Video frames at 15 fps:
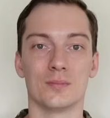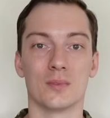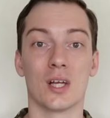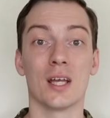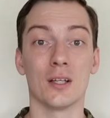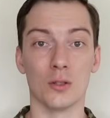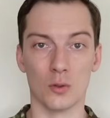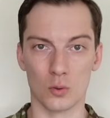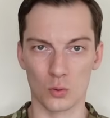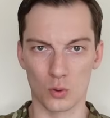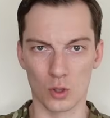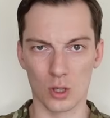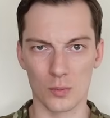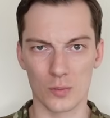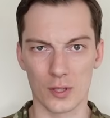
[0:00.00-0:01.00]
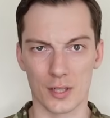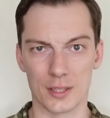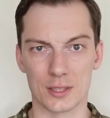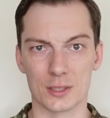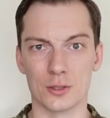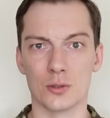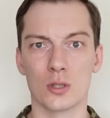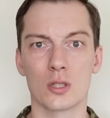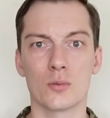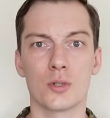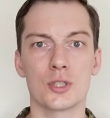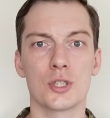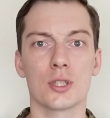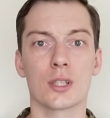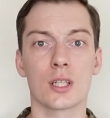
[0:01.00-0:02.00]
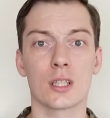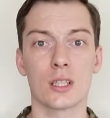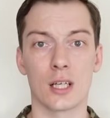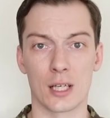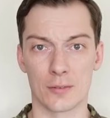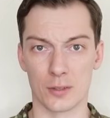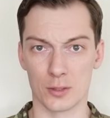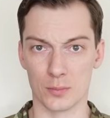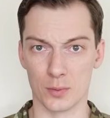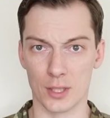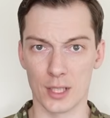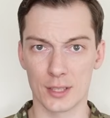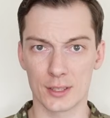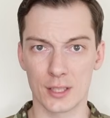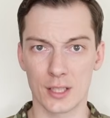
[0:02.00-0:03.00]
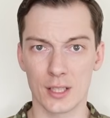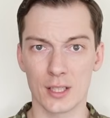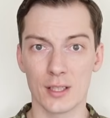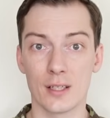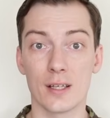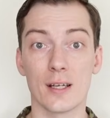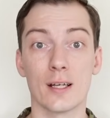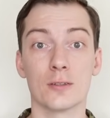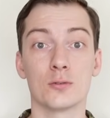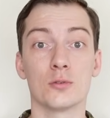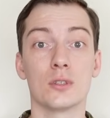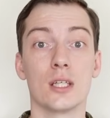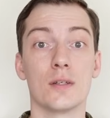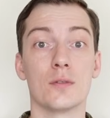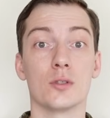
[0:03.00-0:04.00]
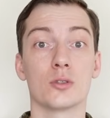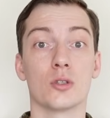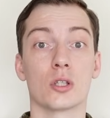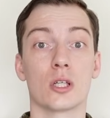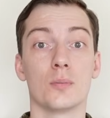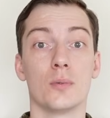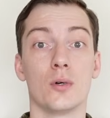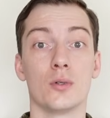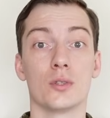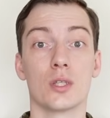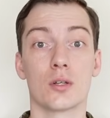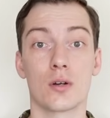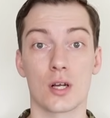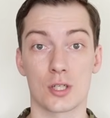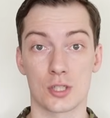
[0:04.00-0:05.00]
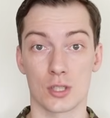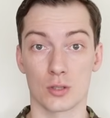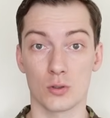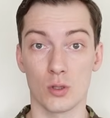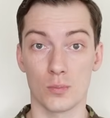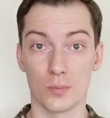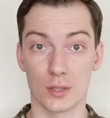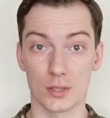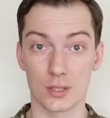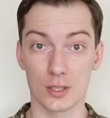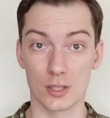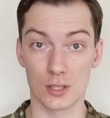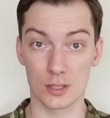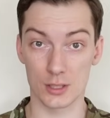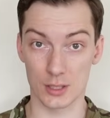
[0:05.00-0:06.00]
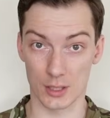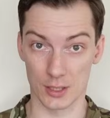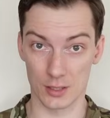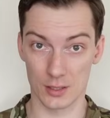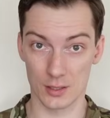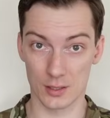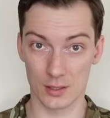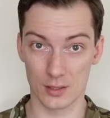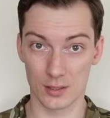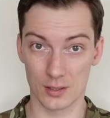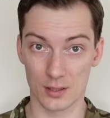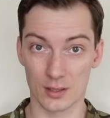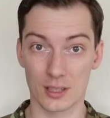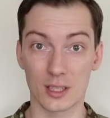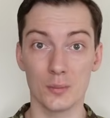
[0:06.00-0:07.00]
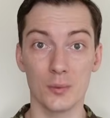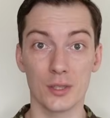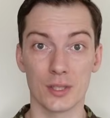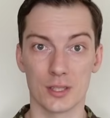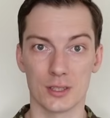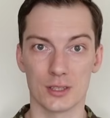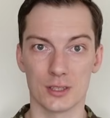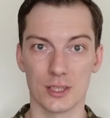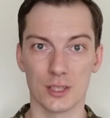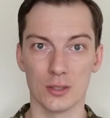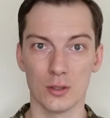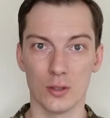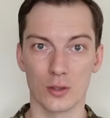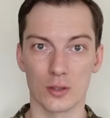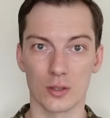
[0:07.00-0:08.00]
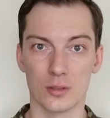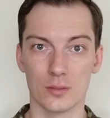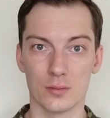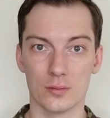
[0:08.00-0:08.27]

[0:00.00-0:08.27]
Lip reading: Hello comrades, you're watching RedIvan Military, and today we'll talk about the Russian combat gear set KBS Strelok.